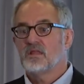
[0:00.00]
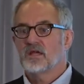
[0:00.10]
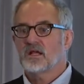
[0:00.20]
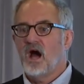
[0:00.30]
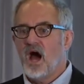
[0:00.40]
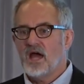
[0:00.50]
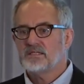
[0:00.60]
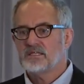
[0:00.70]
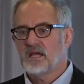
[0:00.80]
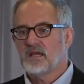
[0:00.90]
the
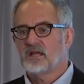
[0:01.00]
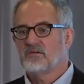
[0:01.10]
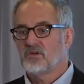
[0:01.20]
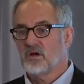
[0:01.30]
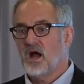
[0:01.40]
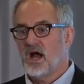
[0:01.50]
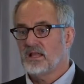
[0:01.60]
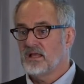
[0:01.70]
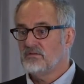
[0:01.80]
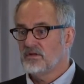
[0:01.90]
content of your
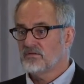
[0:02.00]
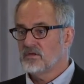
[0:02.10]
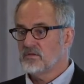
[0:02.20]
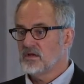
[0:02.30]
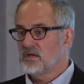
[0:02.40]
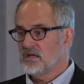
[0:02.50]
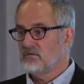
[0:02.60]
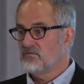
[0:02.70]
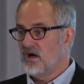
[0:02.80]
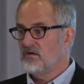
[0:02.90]
high level of community
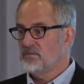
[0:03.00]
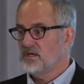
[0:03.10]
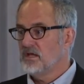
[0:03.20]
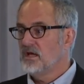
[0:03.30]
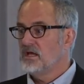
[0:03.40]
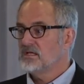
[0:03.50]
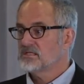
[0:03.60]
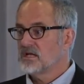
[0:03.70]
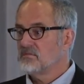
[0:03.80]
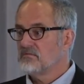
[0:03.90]
involvement
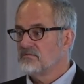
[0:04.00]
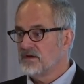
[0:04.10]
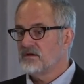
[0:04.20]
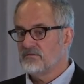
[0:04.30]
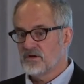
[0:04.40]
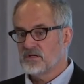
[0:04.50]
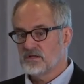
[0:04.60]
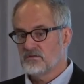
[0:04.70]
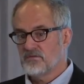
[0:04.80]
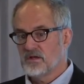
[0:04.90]
is going to be very very
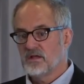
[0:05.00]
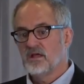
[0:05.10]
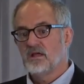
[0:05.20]
different